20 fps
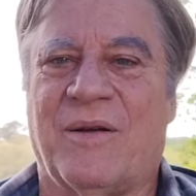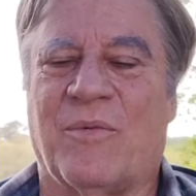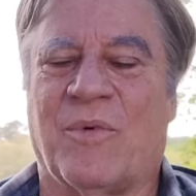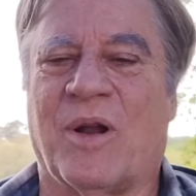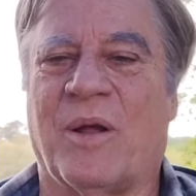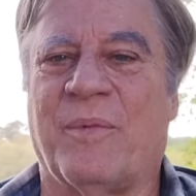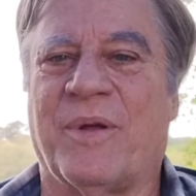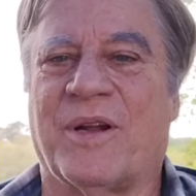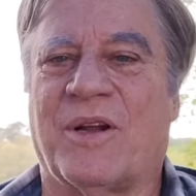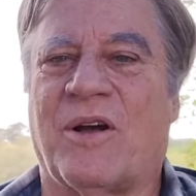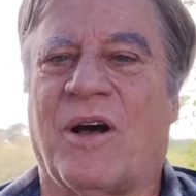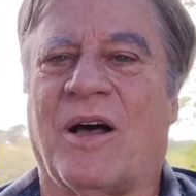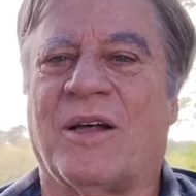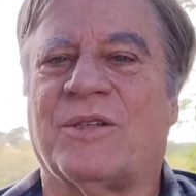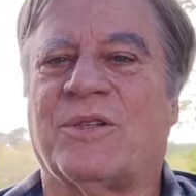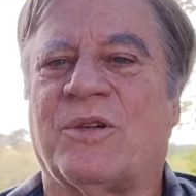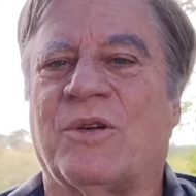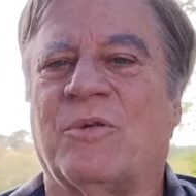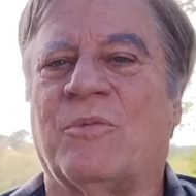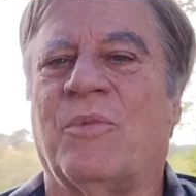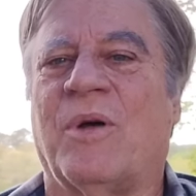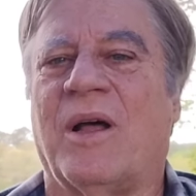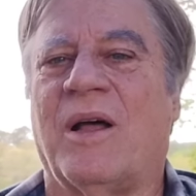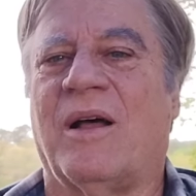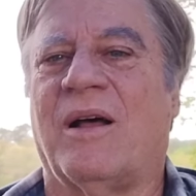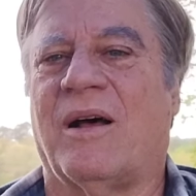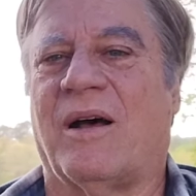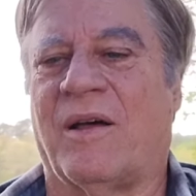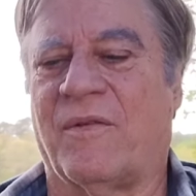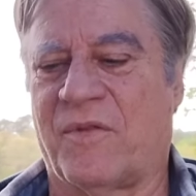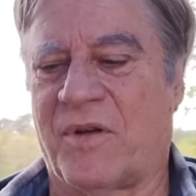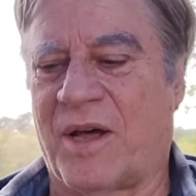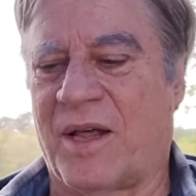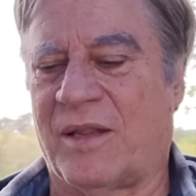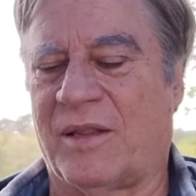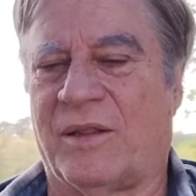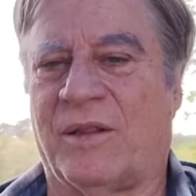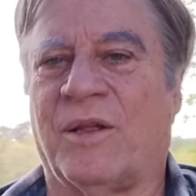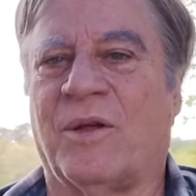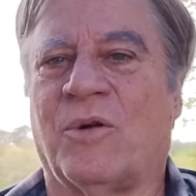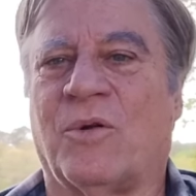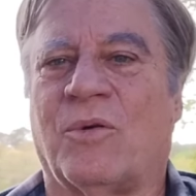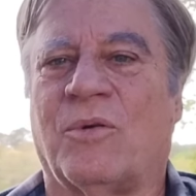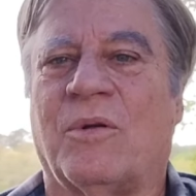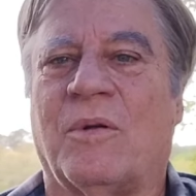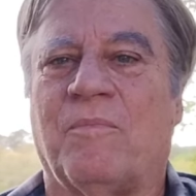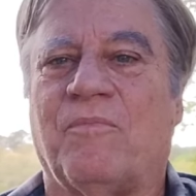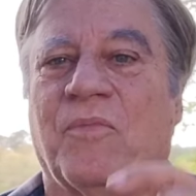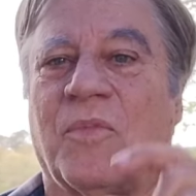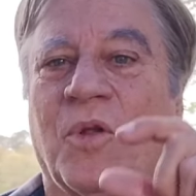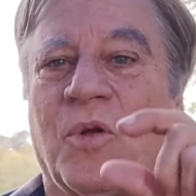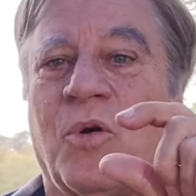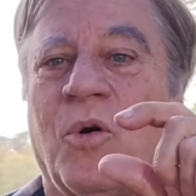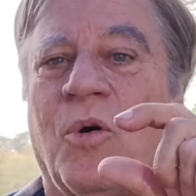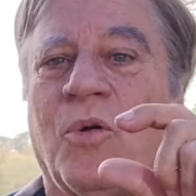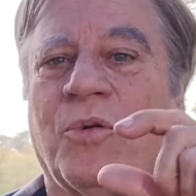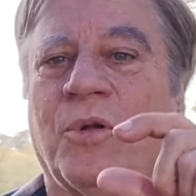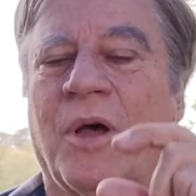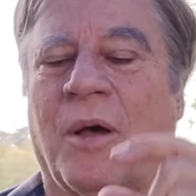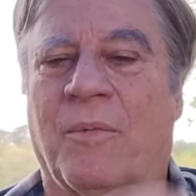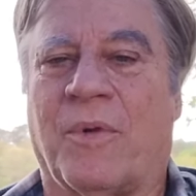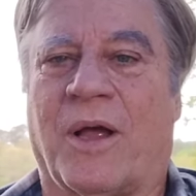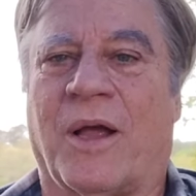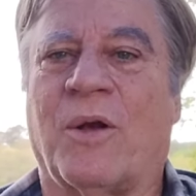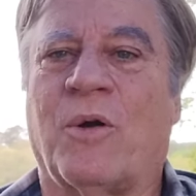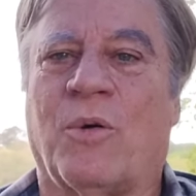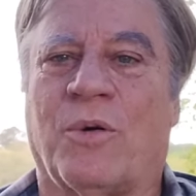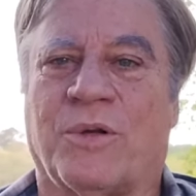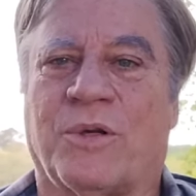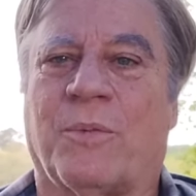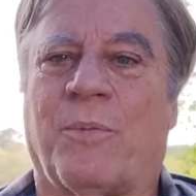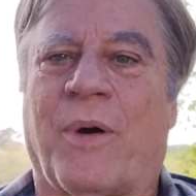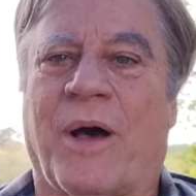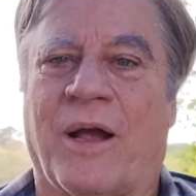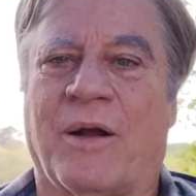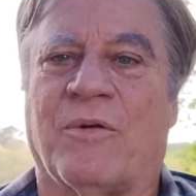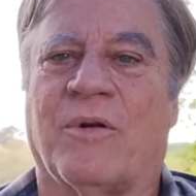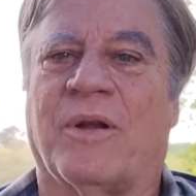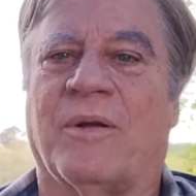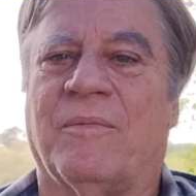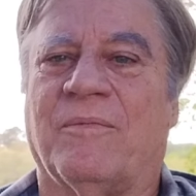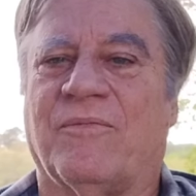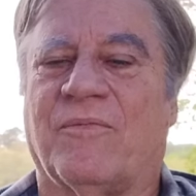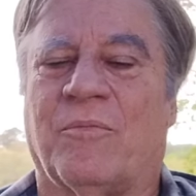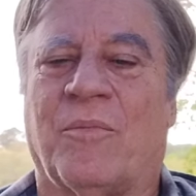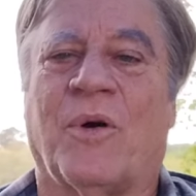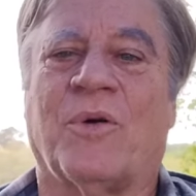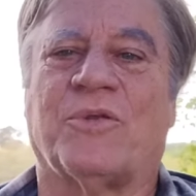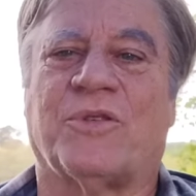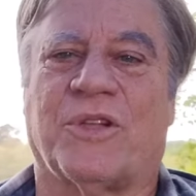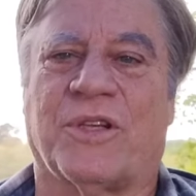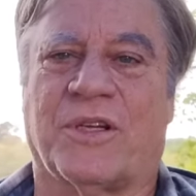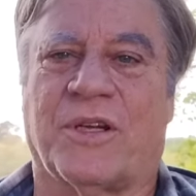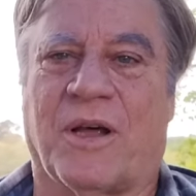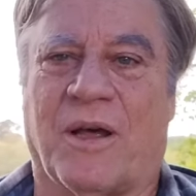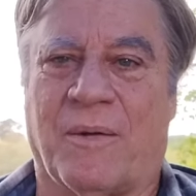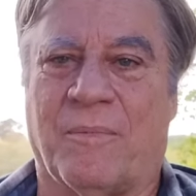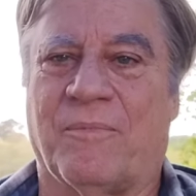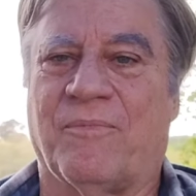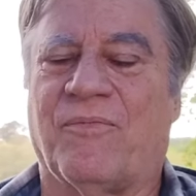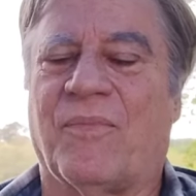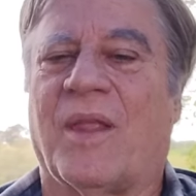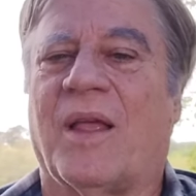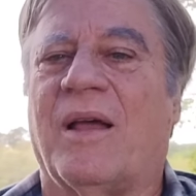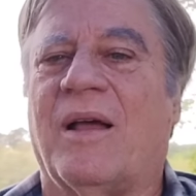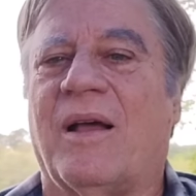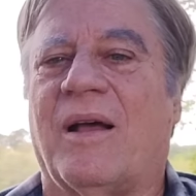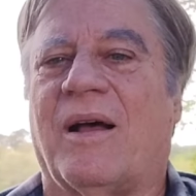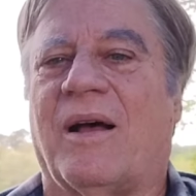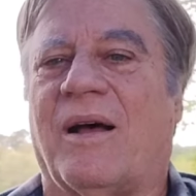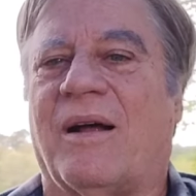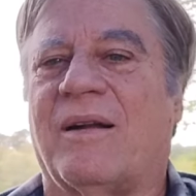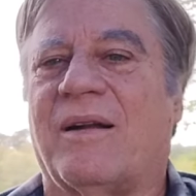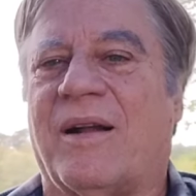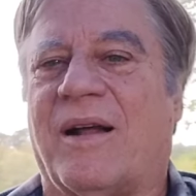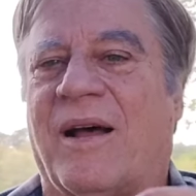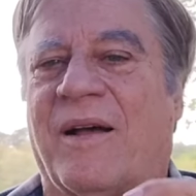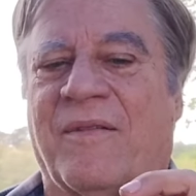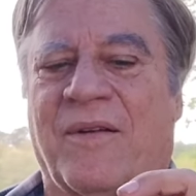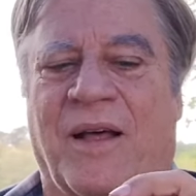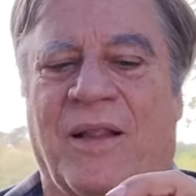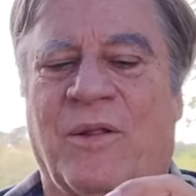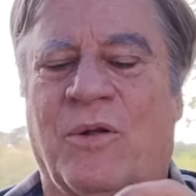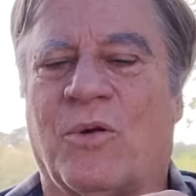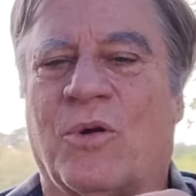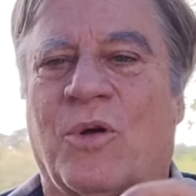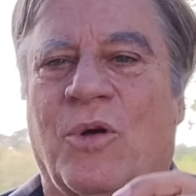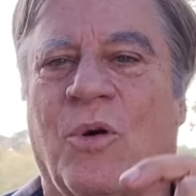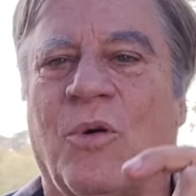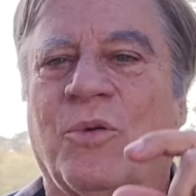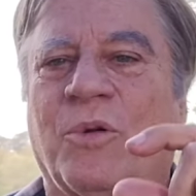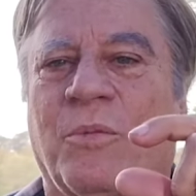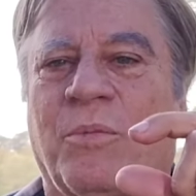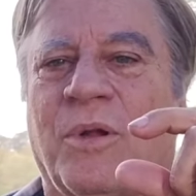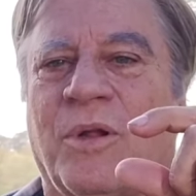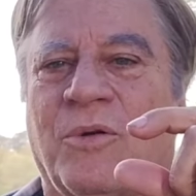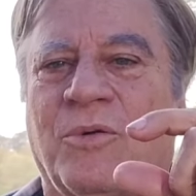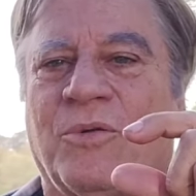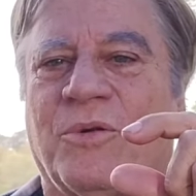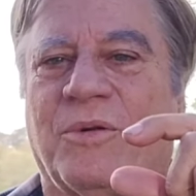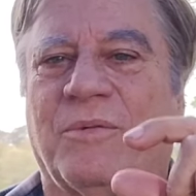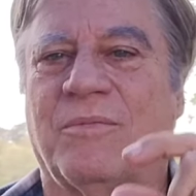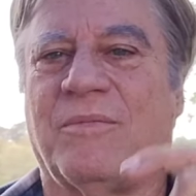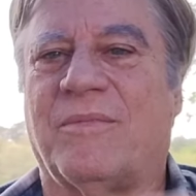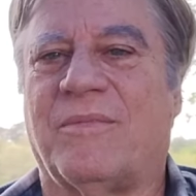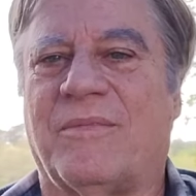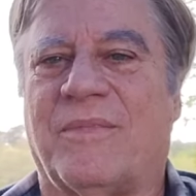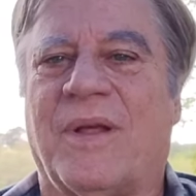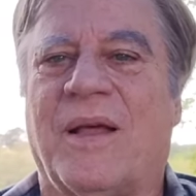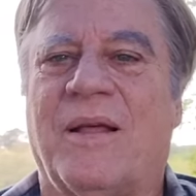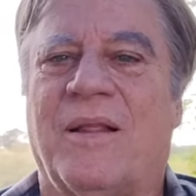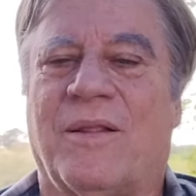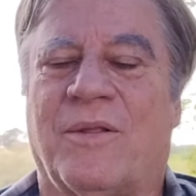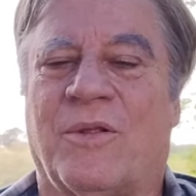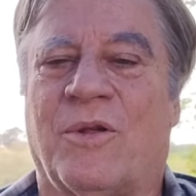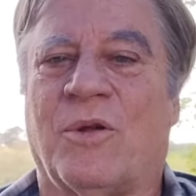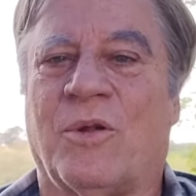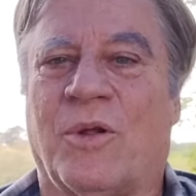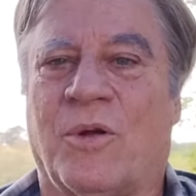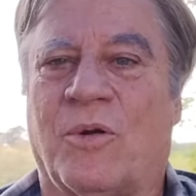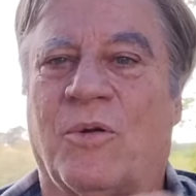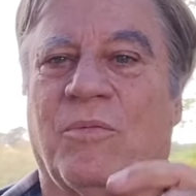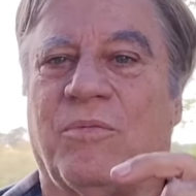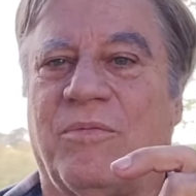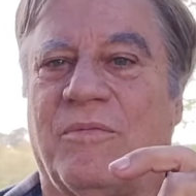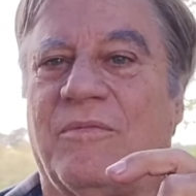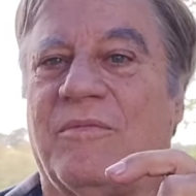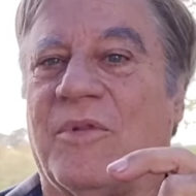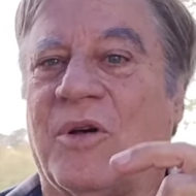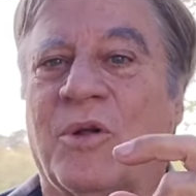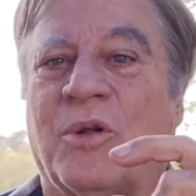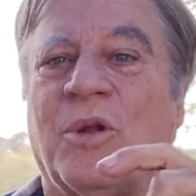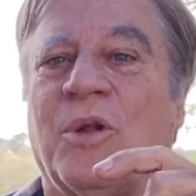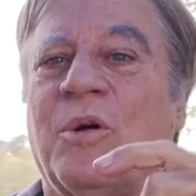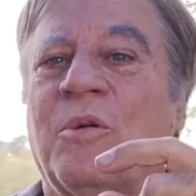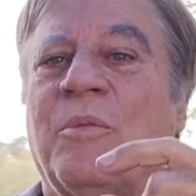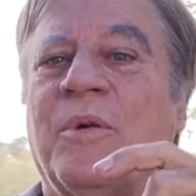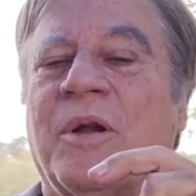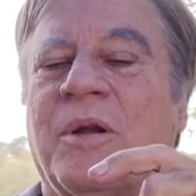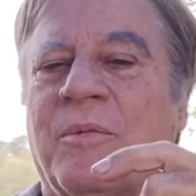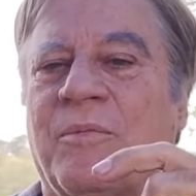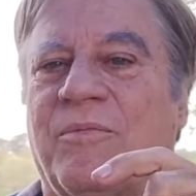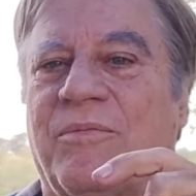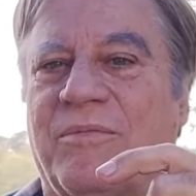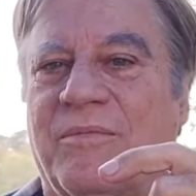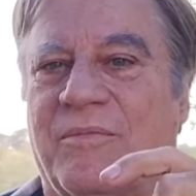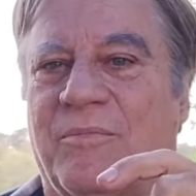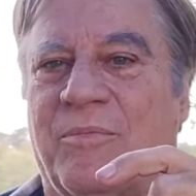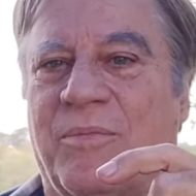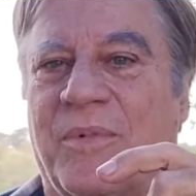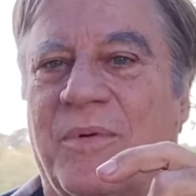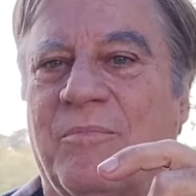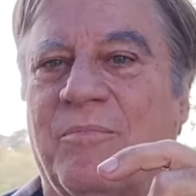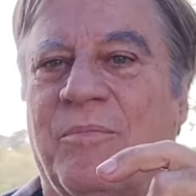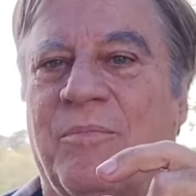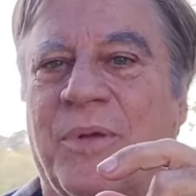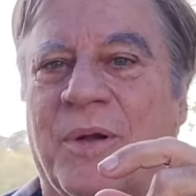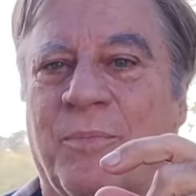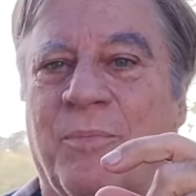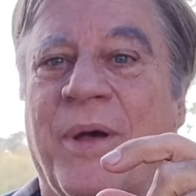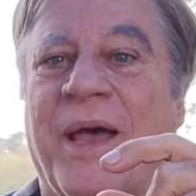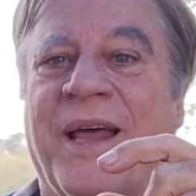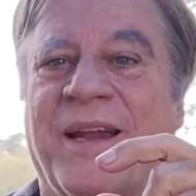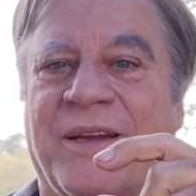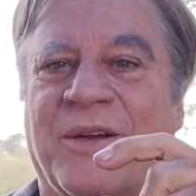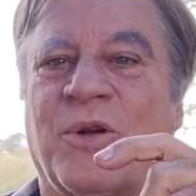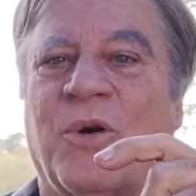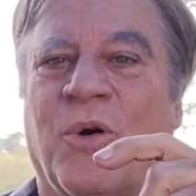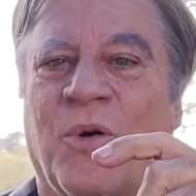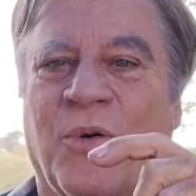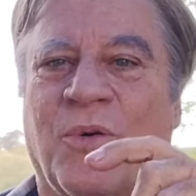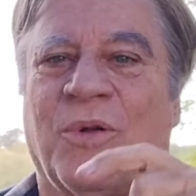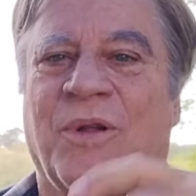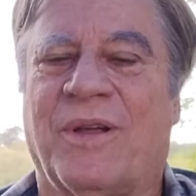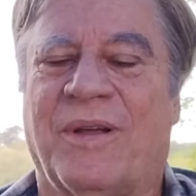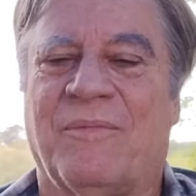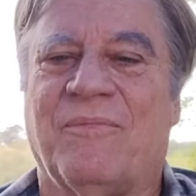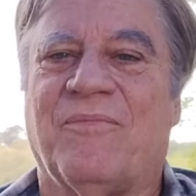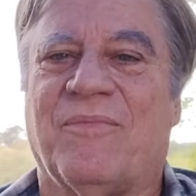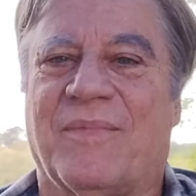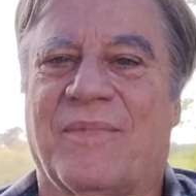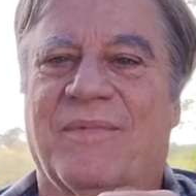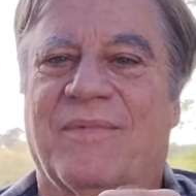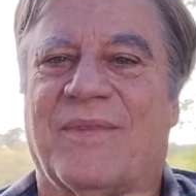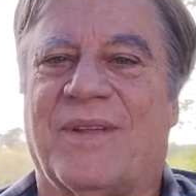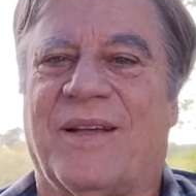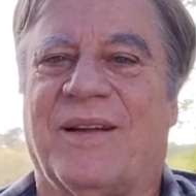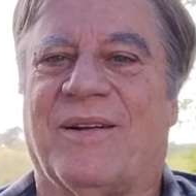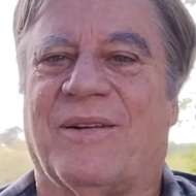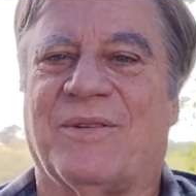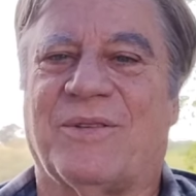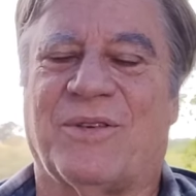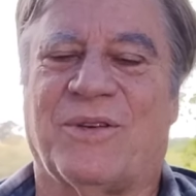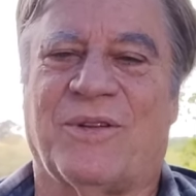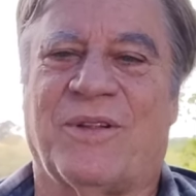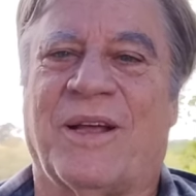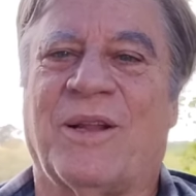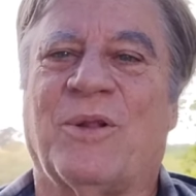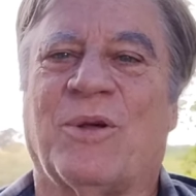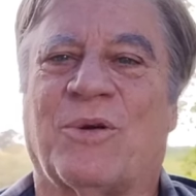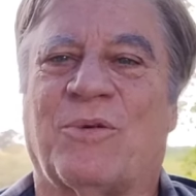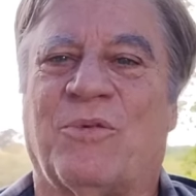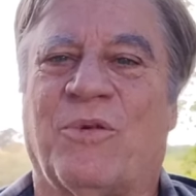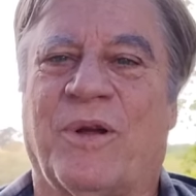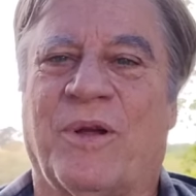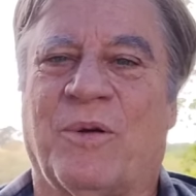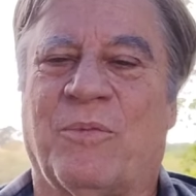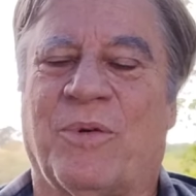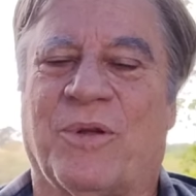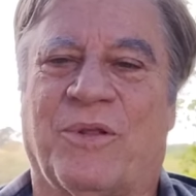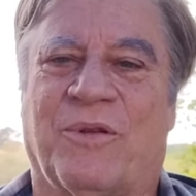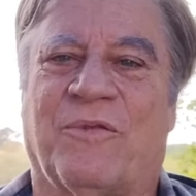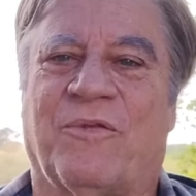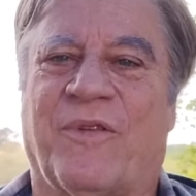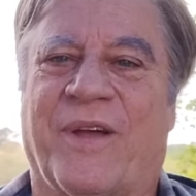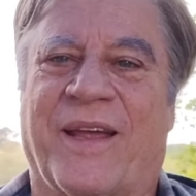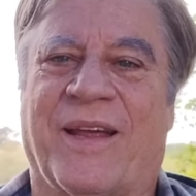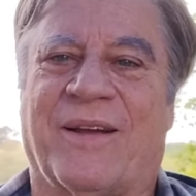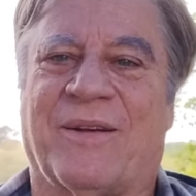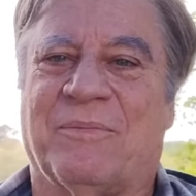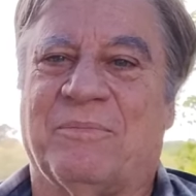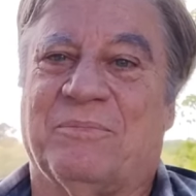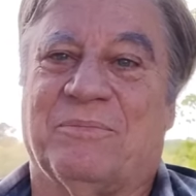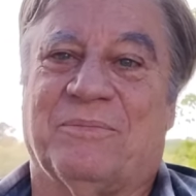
When I'm in costume, I've got little gold, I go as a pirate most of the time. I've got little gold doubloons, they're little aluminum but painted gold, you know, so they look real but they're fake.